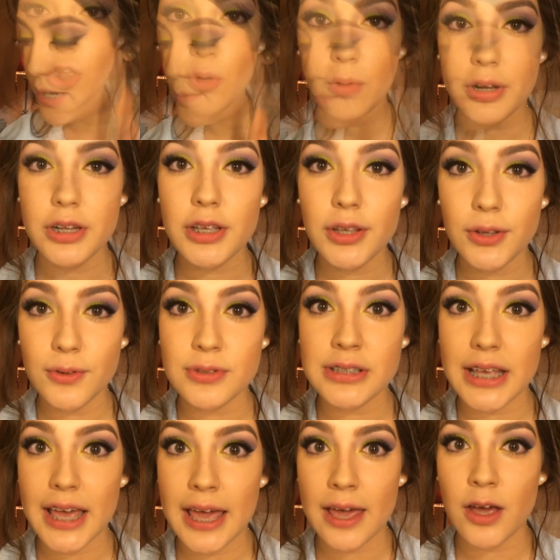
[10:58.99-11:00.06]
You want to use
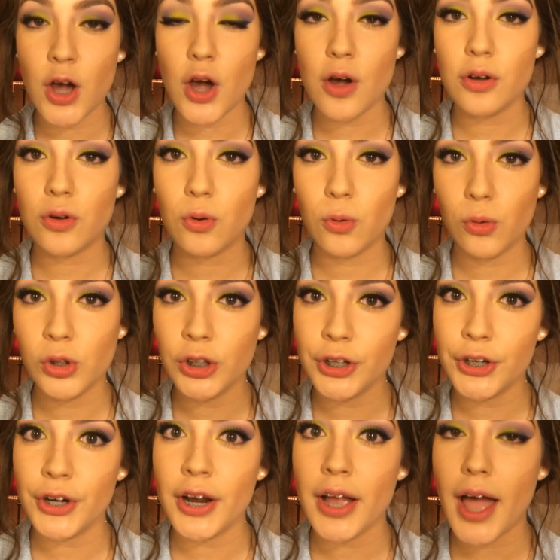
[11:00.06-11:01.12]
a
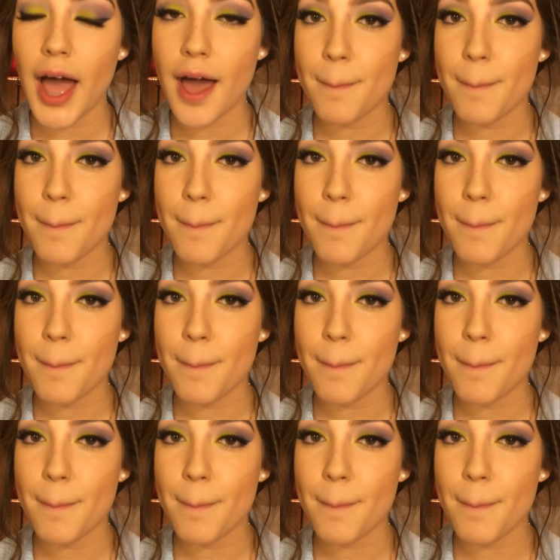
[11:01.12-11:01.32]
cooler